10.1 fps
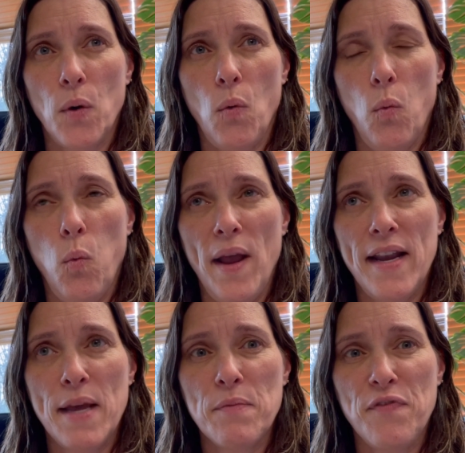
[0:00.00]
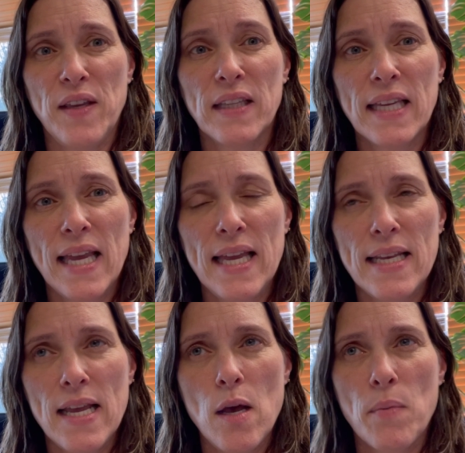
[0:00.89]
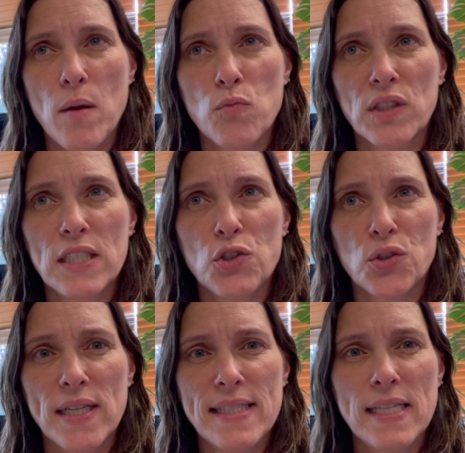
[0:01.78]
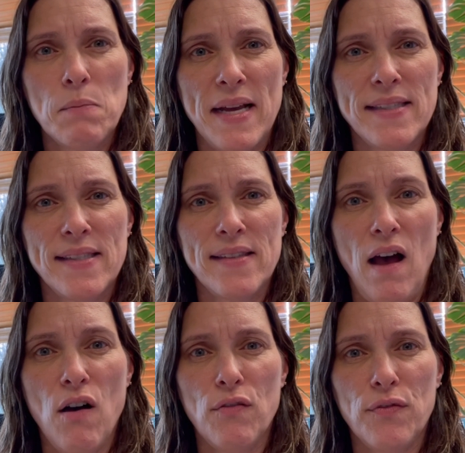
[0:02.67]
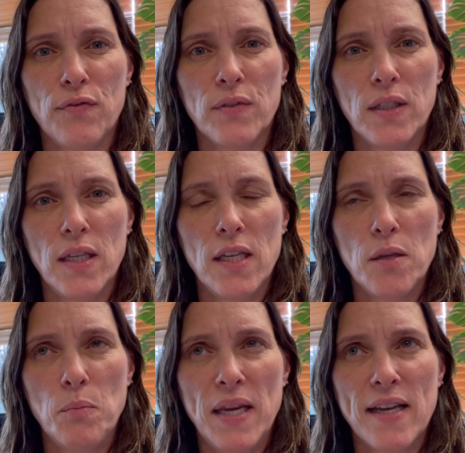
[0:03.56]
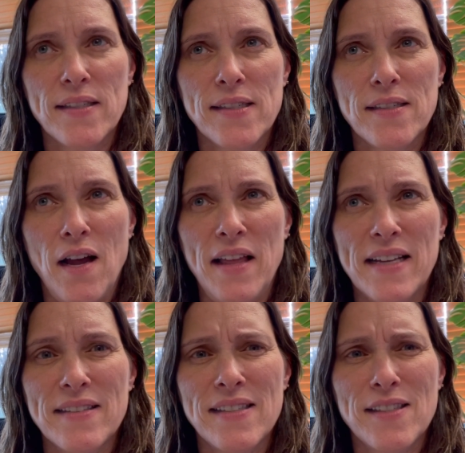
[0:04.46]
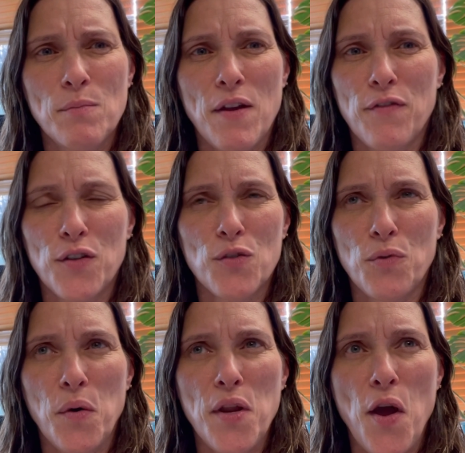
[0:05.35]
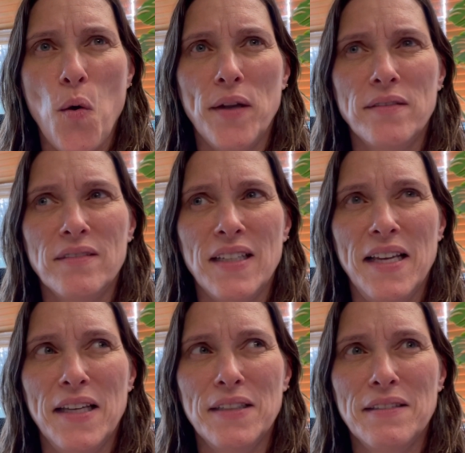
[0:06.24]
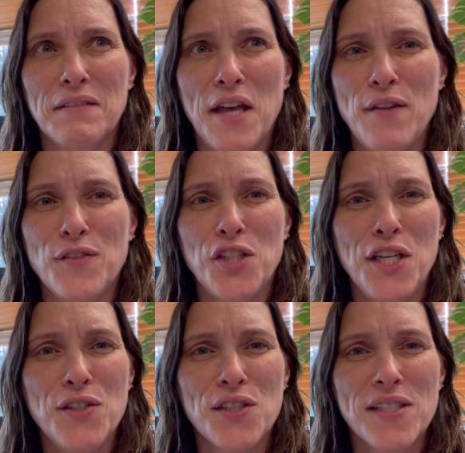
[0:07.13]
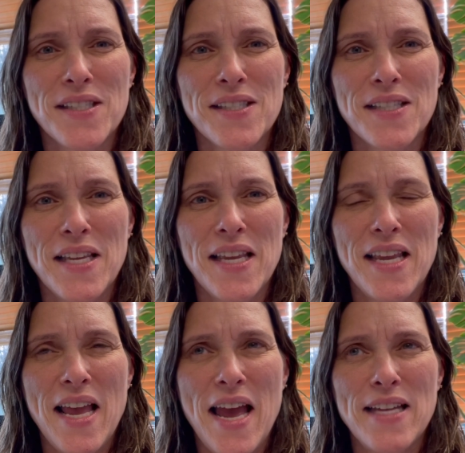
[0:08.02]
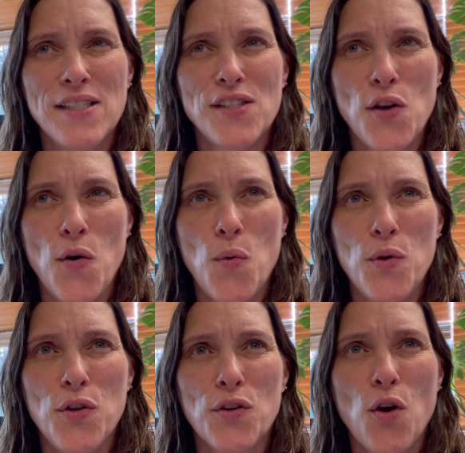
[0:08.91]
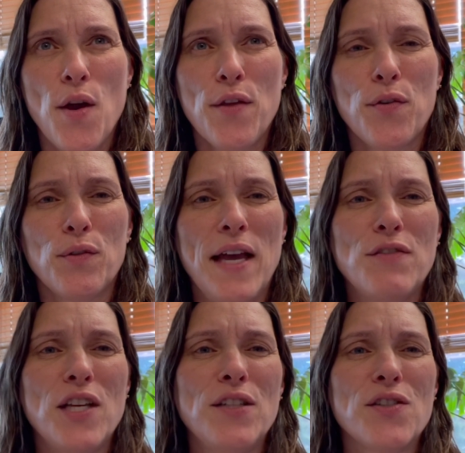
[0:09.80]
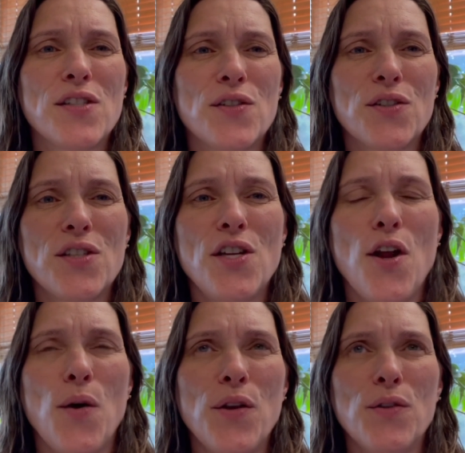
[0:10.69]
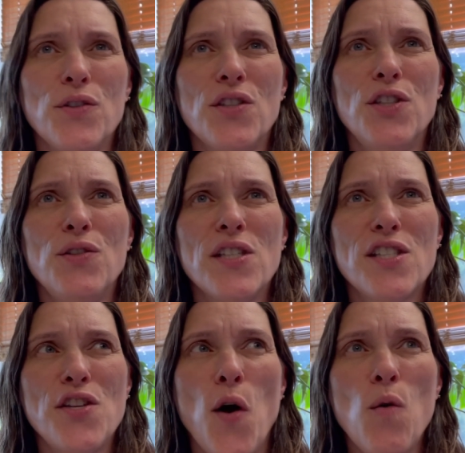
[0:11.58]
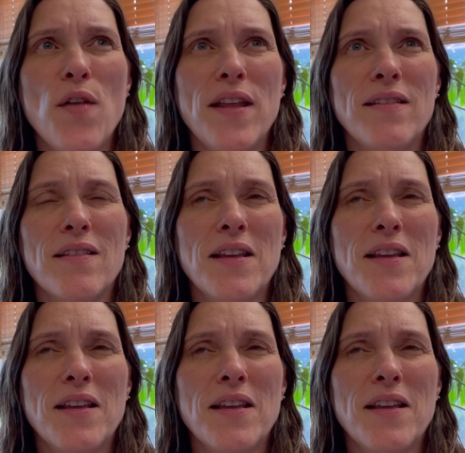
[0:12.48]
when I'm feeling it. But I'm really trusting myself, because it's not like this isn't my first rodeo in life changes. And so when you're going through life changes, there's, you just know that,